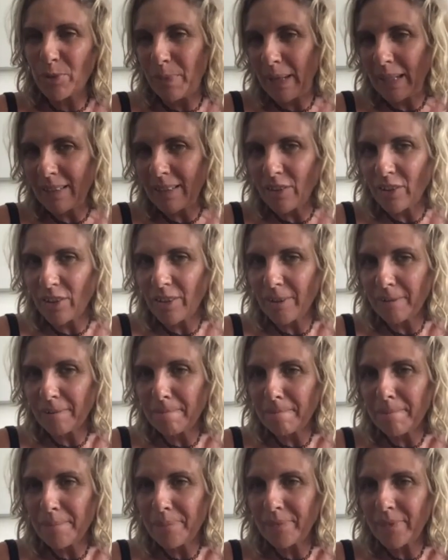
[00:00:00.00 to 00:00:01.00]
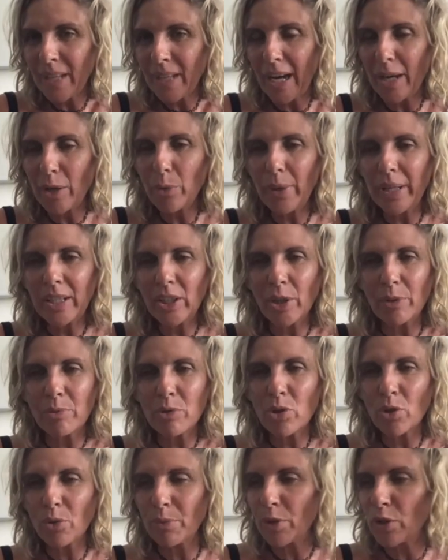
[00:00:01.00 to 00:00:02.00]
better. I wake up
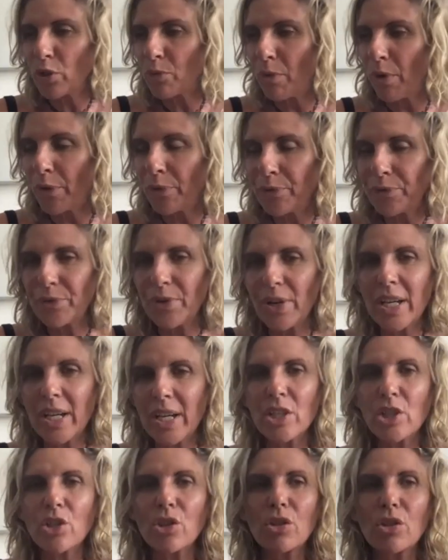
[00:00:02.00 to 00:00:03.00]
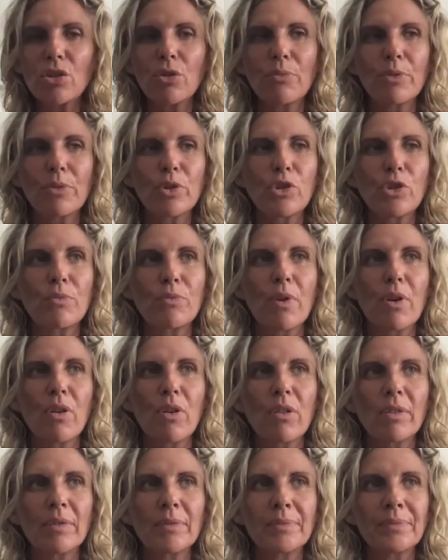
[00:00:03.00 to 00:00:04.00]
so much more fresh, so much
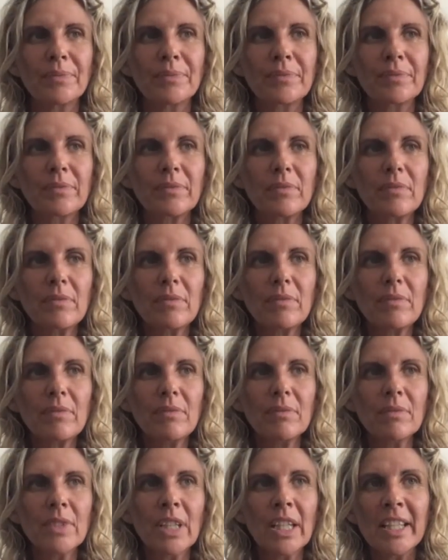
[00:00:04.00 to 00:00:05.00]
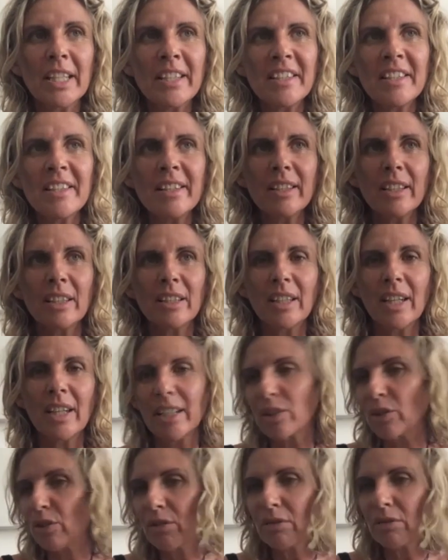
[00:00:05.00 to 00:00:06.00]
more here. I
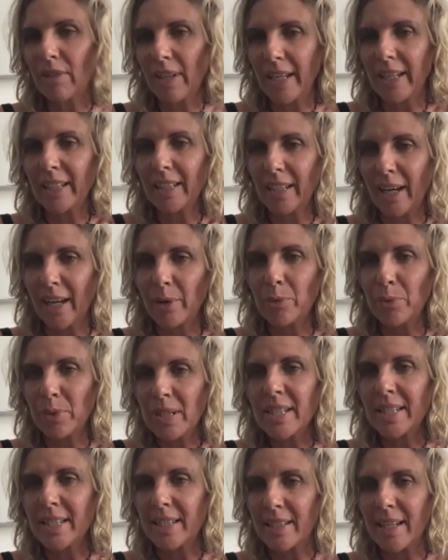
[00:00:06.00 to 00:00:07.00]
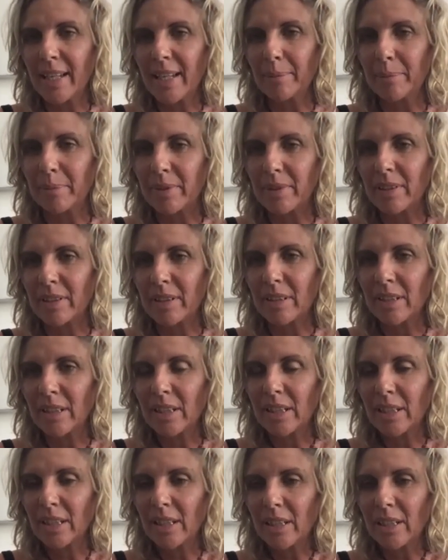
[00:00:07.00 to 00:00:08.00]
don't know, like I really slept.
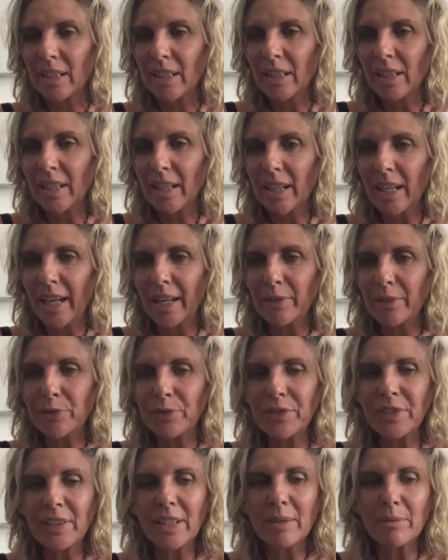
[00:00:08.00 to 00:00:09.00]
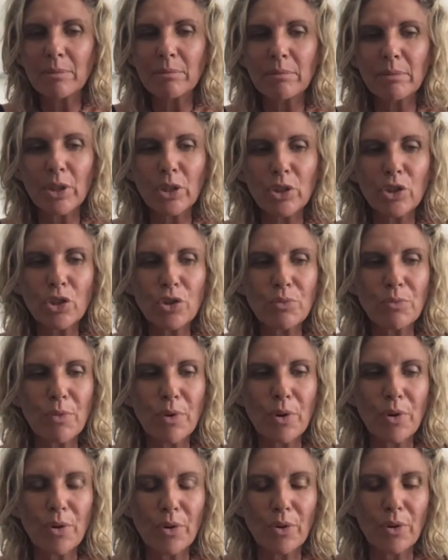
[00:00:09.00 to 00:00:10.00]
I feel much
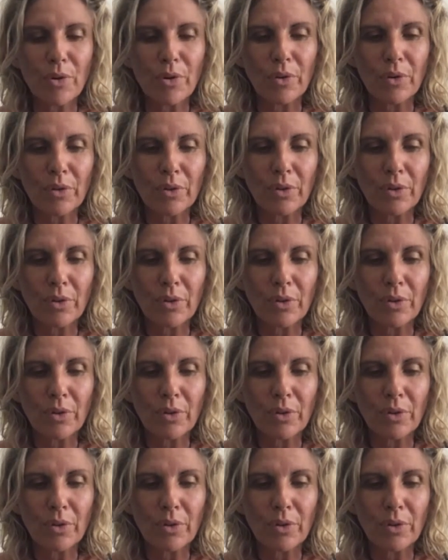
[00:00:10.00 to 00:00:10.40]
more